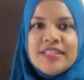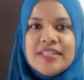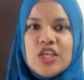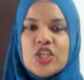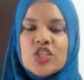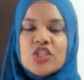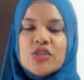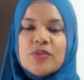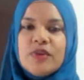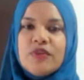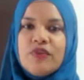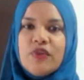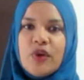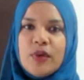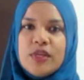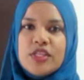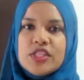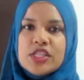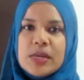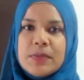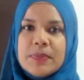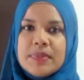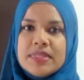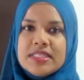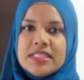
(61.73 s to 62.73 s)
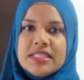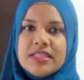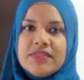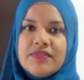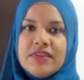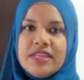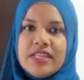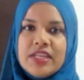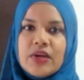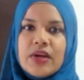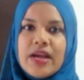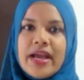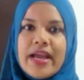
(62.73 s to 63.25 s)
So before we jump into the
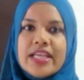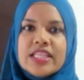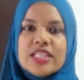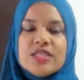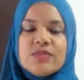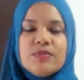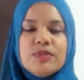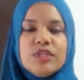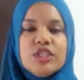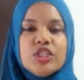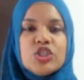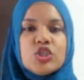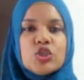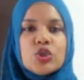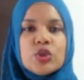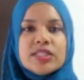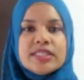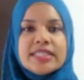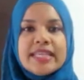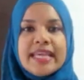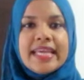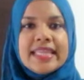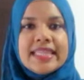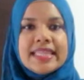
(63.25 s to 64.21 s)
video guys, be sure to